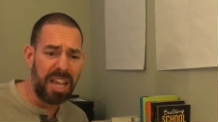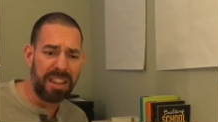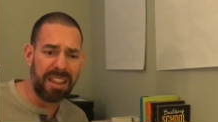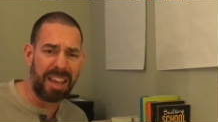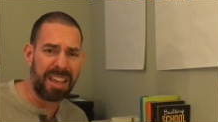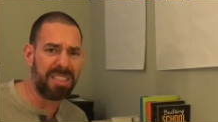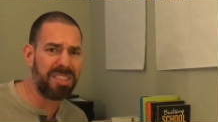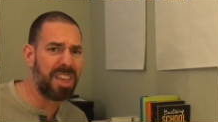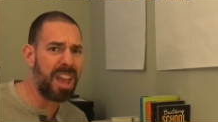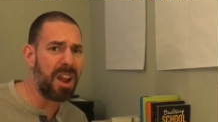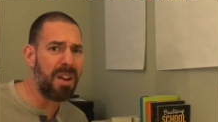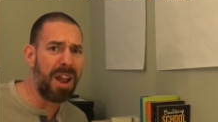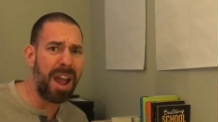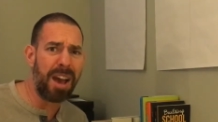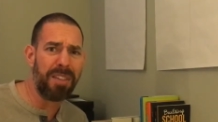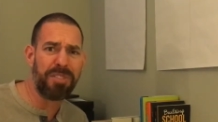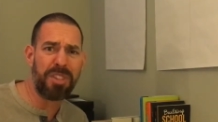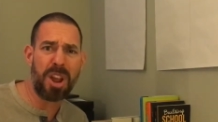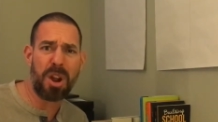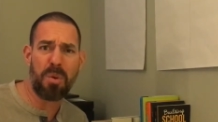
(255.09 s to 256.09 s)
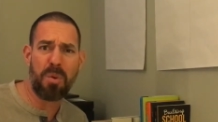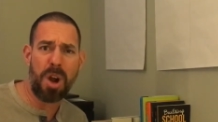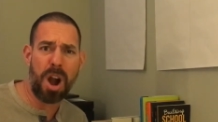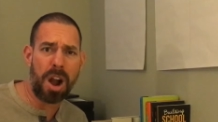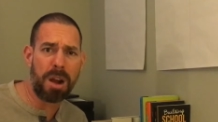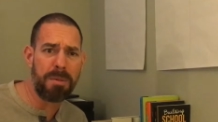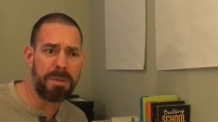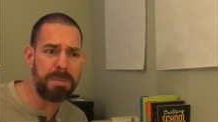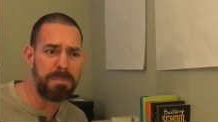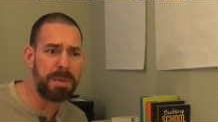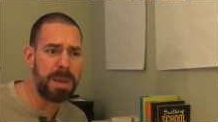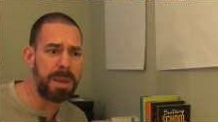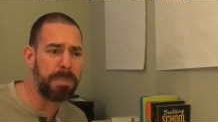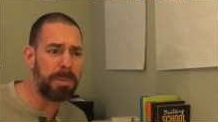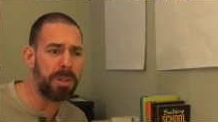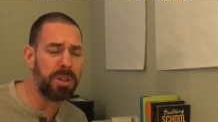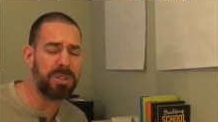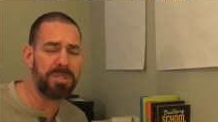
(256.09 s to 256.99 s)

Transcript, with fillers: like they're out there welcoming people.